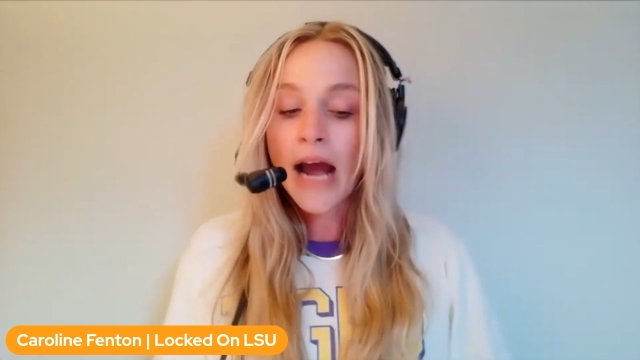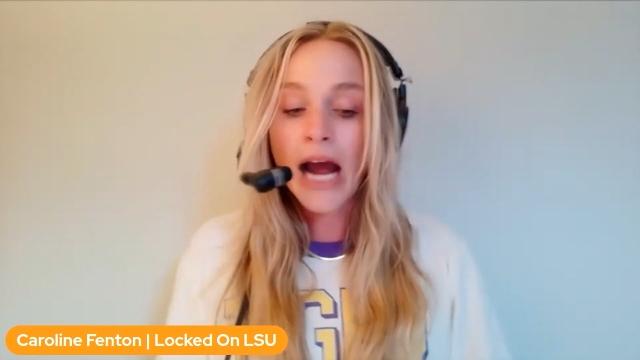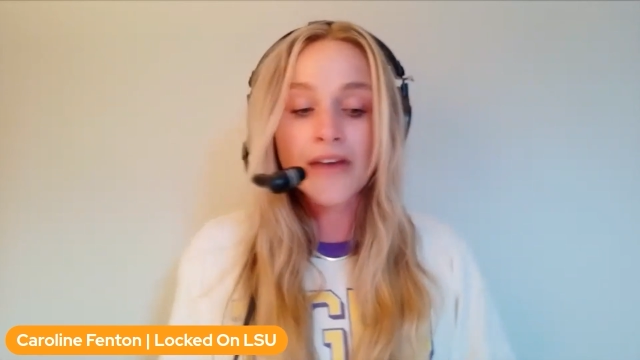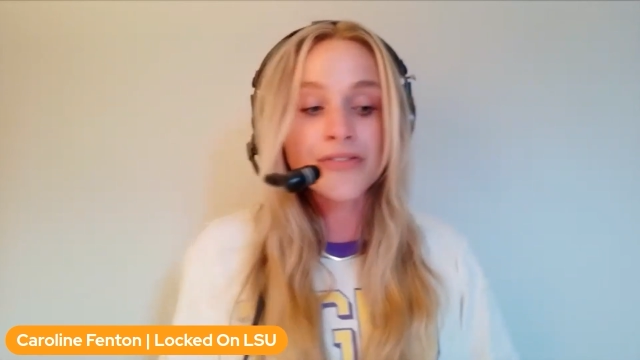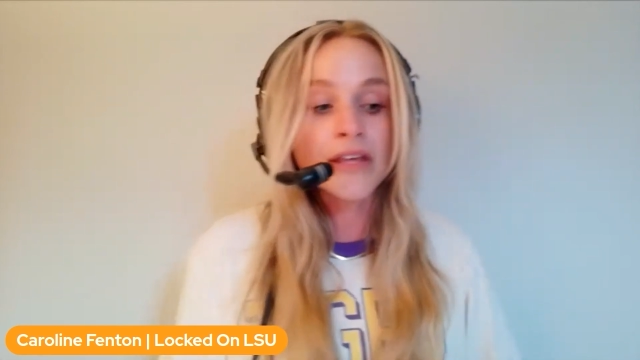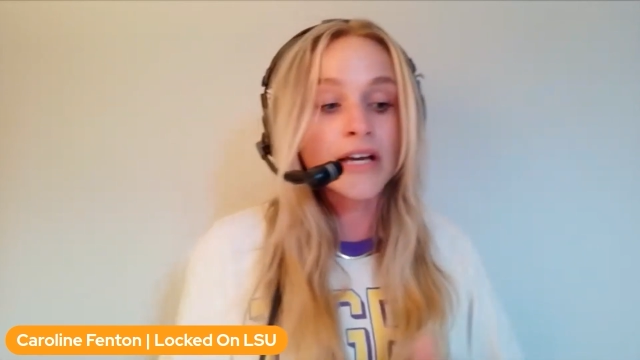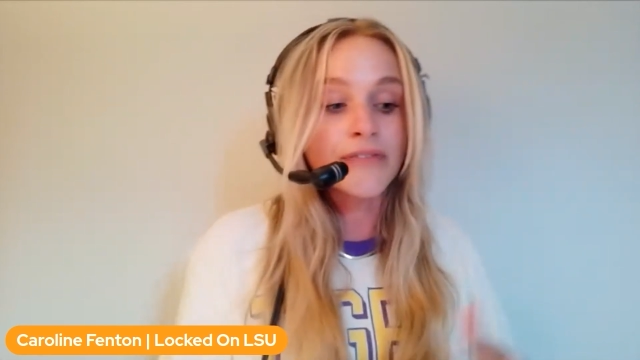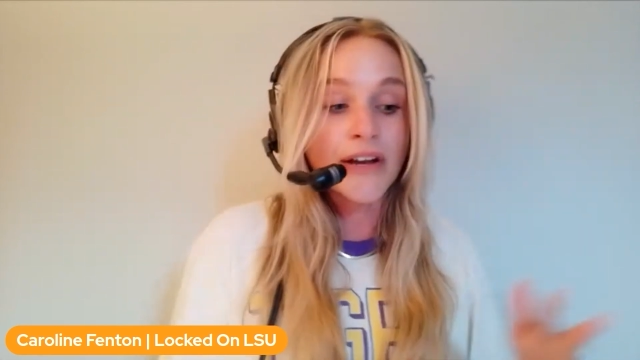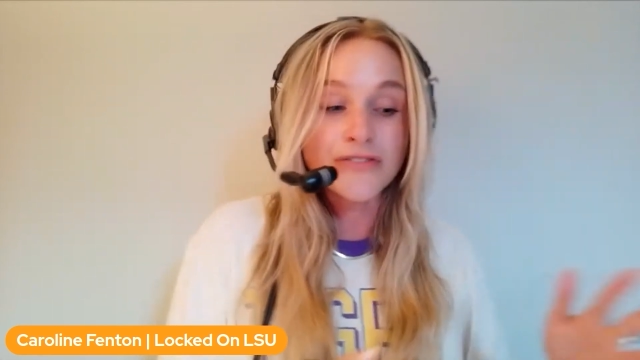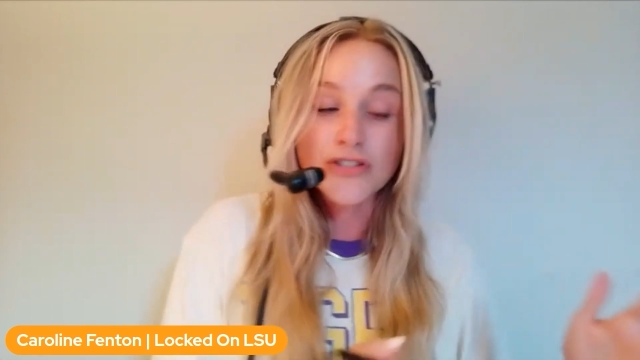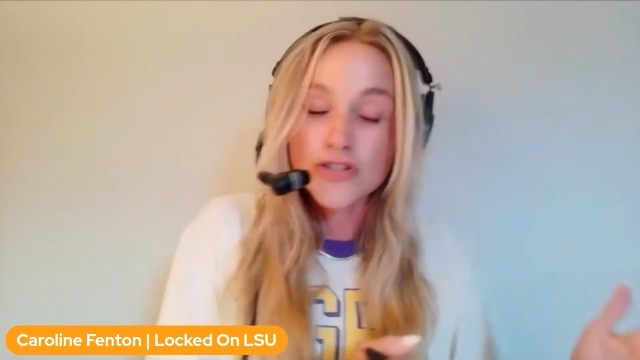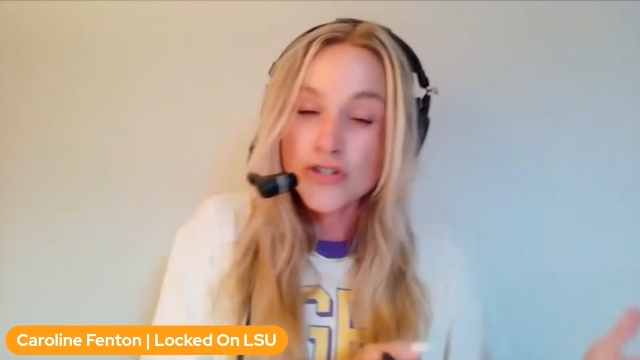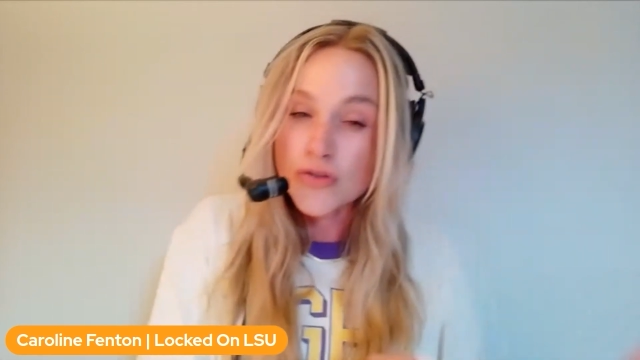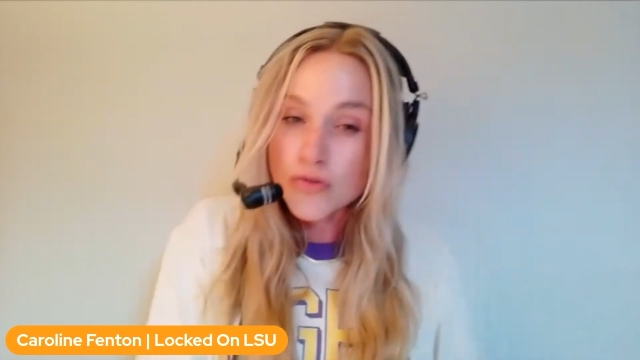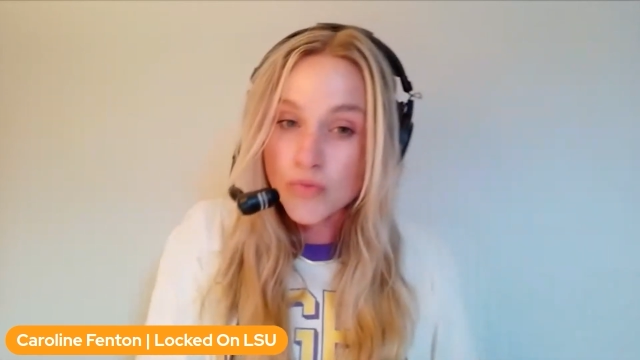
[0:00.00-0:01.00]
I think if I have to
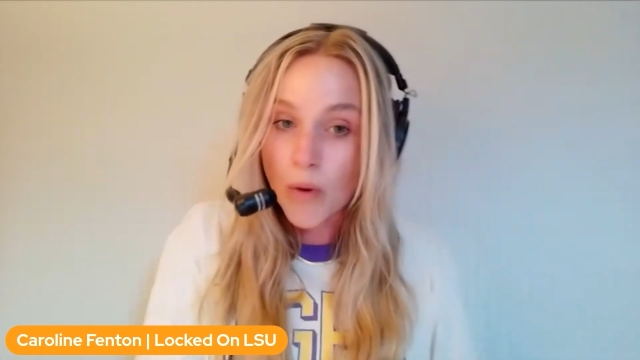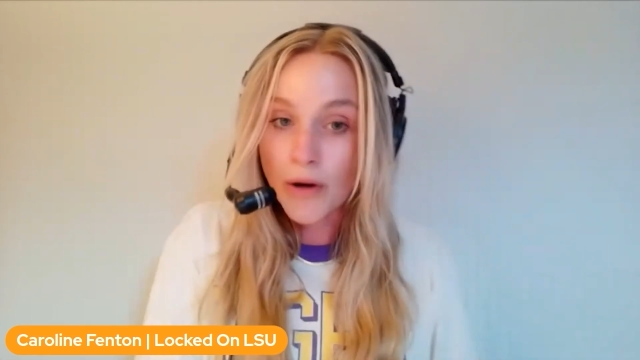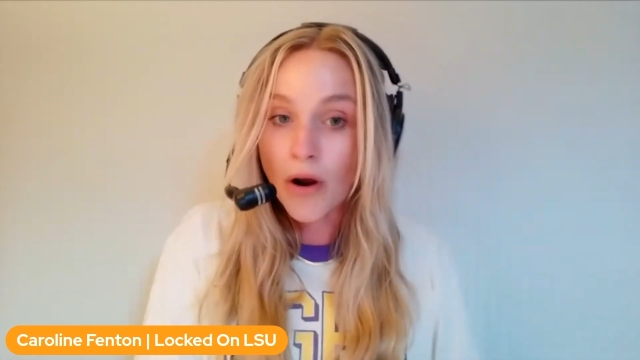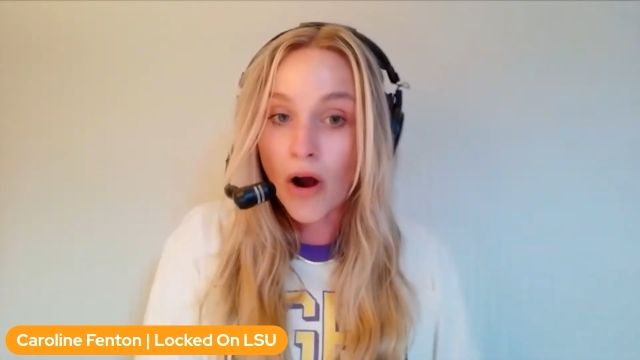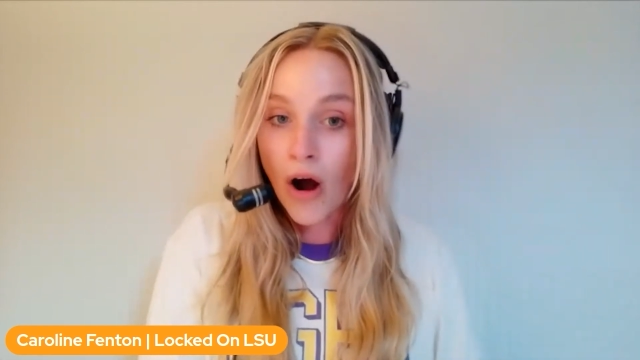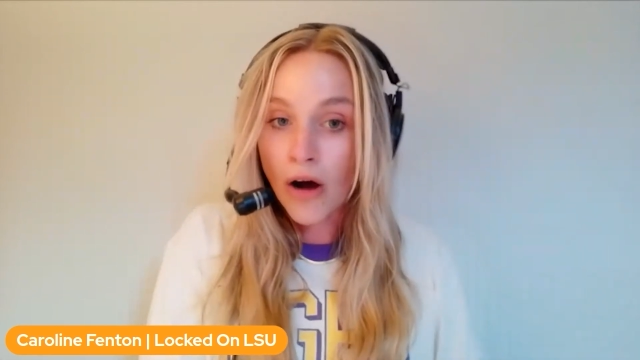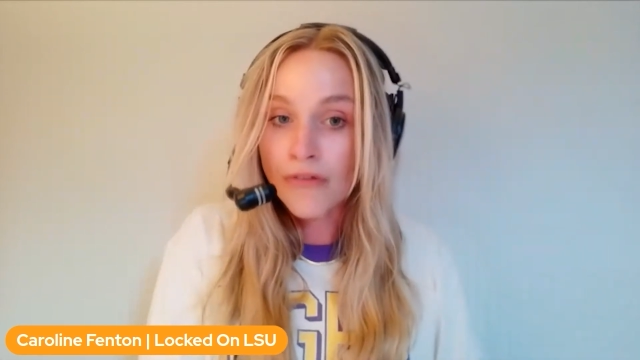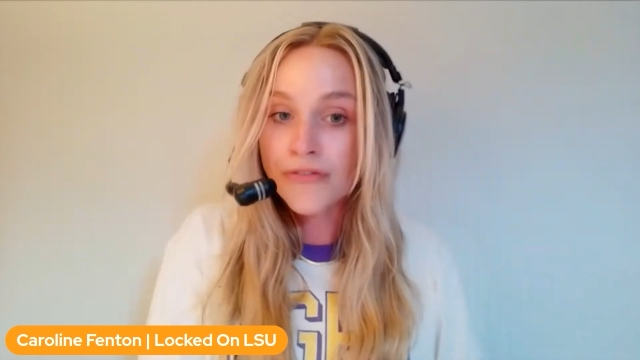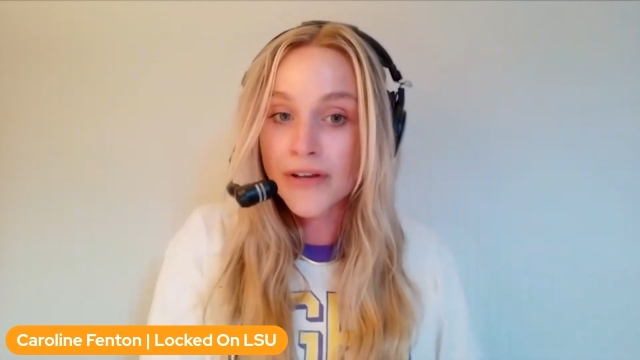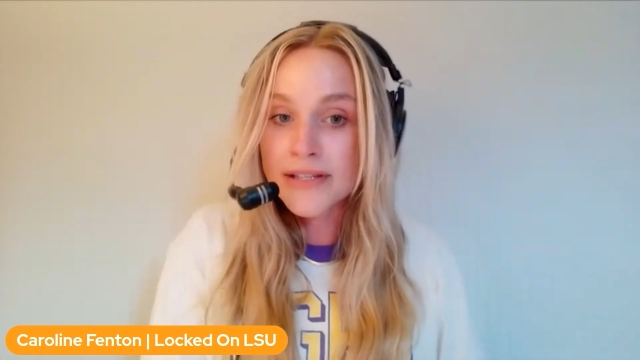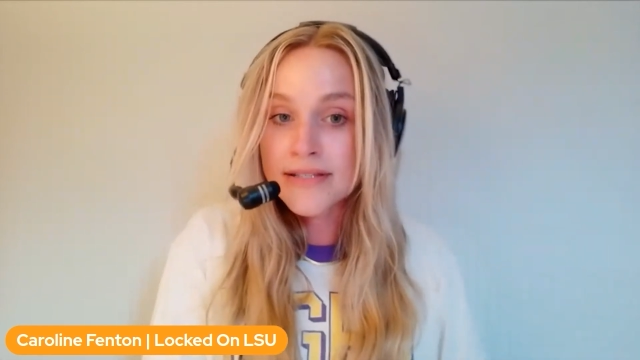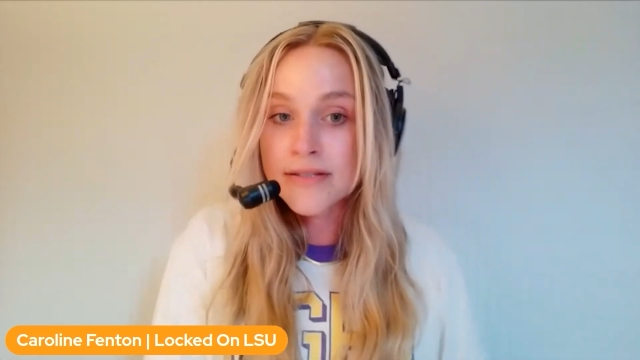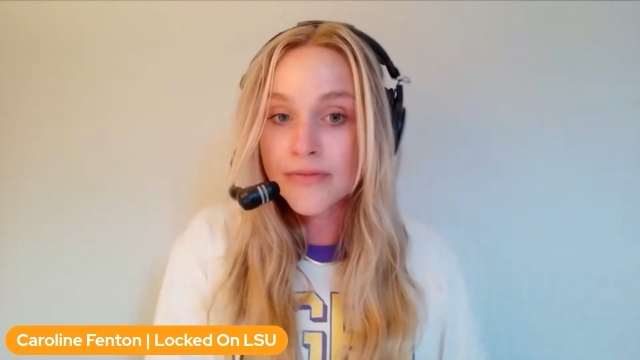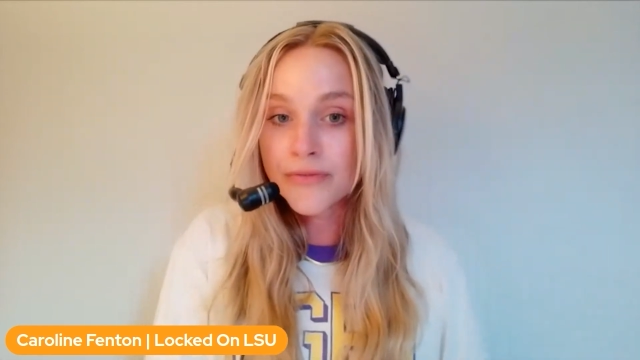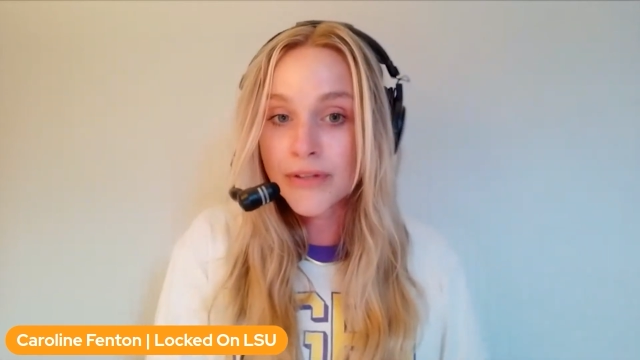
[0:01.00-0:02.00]
choose one
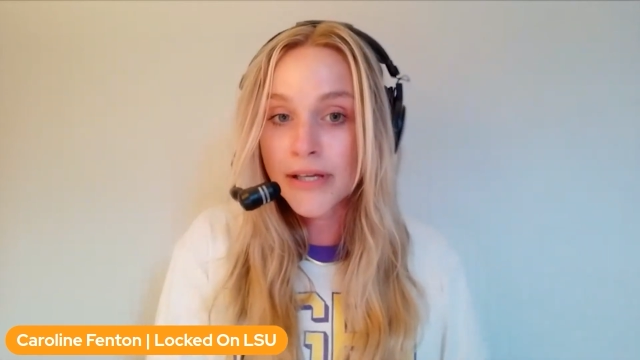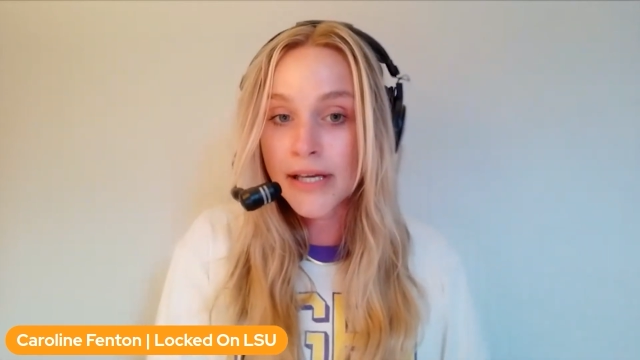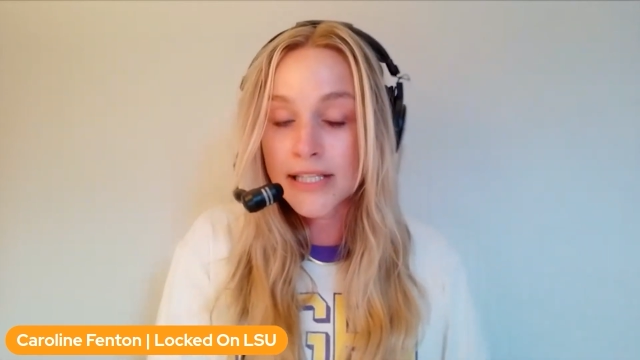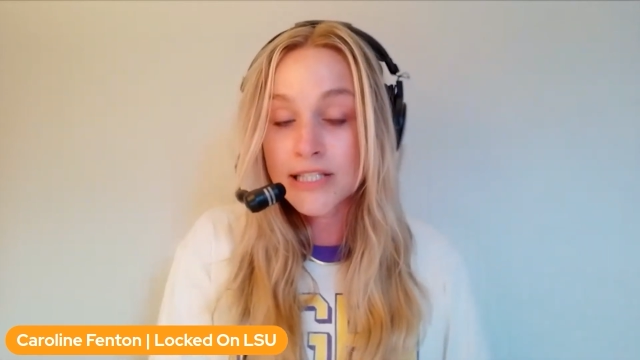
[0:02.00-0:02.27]
offensively,